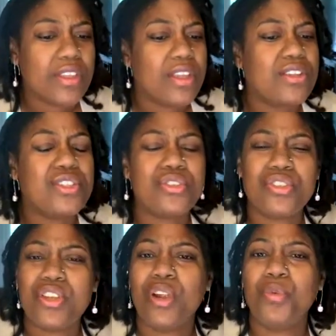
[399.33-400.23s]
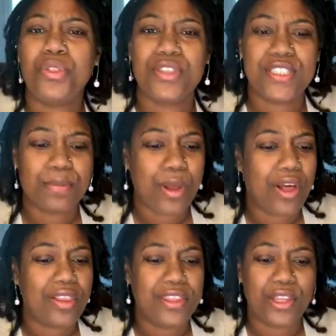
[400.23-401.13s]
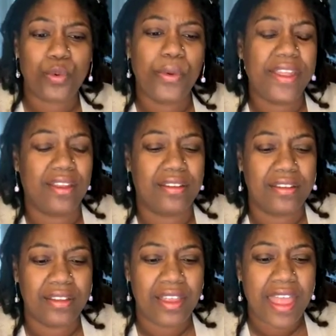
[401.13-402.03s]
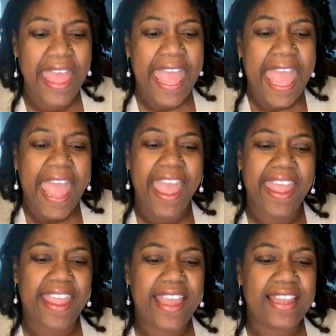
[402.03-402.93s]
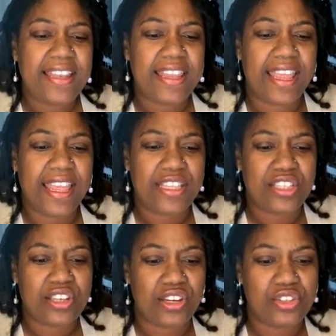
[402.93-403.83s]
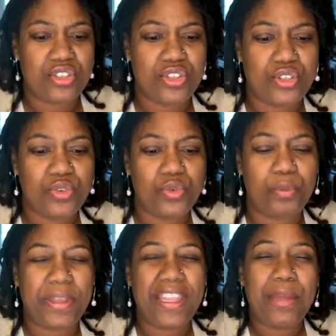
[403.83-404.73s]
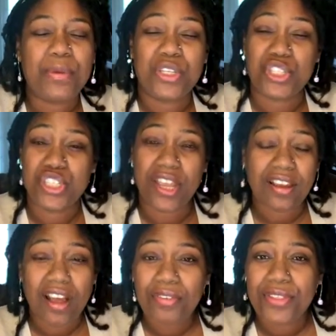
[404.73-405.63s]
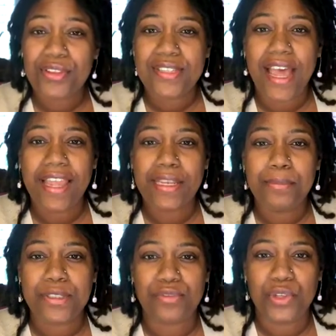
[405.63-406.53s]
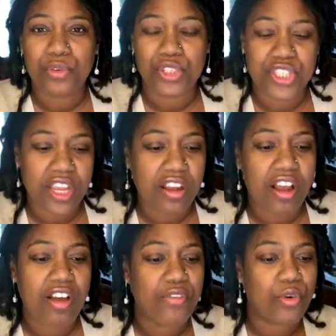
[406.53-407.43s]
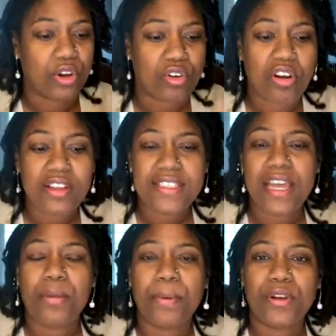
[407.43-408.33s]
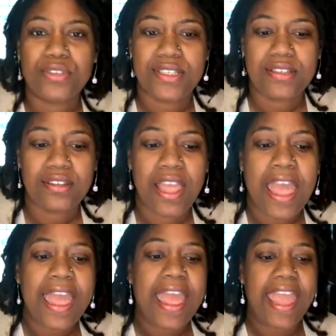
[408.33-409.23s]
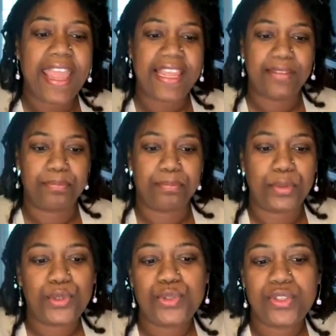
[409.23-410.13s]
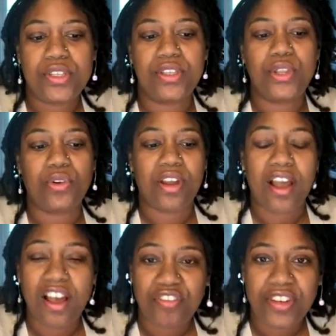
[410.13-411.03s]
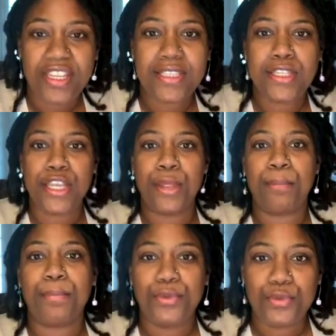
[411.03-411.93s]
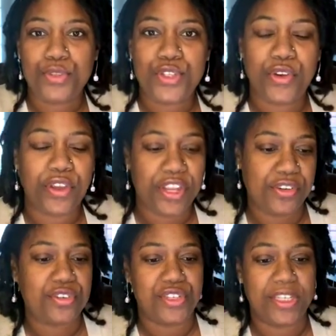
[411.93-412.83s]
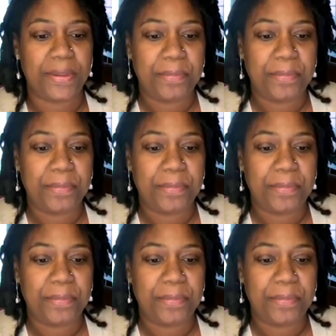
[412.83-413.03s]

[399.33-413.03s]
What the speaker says: So start with the small and the quick. And it starts to being able to check off those items. If you're a check off or a cross out person, it boosts your confidence and it boosts your energy.